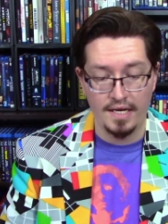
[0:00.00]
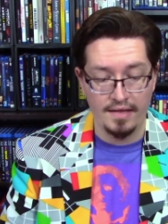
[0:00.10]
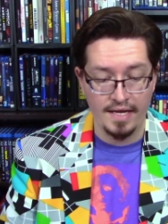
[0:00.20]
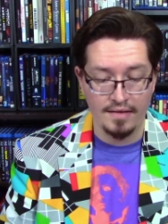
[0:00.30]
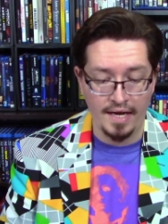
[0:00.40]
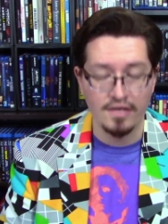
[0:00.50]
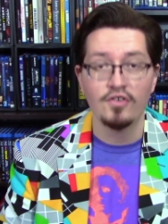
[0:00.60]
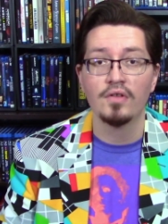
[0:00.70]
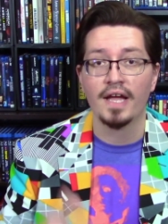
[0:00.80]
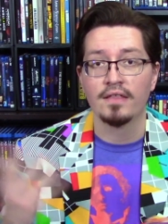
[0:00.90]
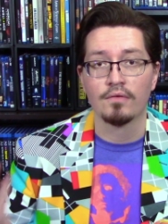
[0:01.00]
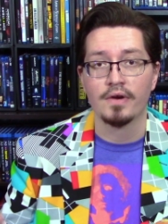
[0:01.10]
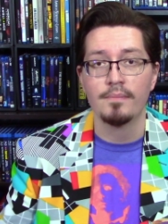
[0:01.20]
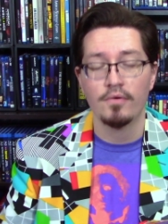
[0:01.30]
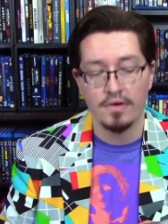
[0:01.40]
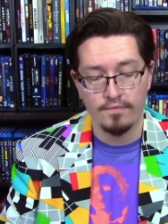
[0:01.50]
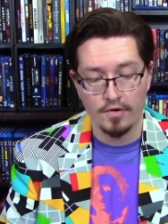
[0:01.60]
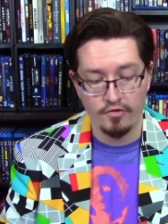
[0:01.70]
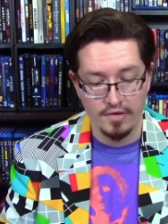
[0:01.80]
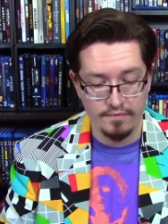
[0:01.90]
I like I do like the rebooted
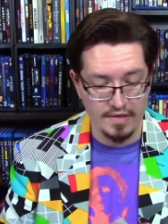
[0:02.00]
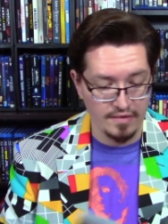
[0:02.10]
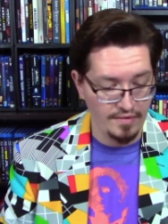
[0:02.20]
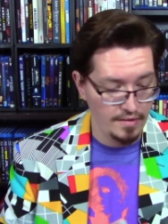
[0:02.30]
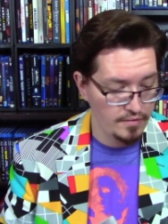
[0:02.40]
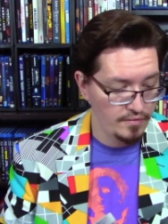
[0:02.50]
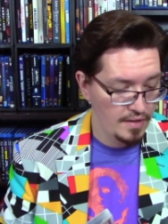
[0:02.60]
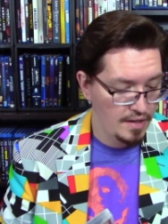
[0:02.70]
version of DuckTales.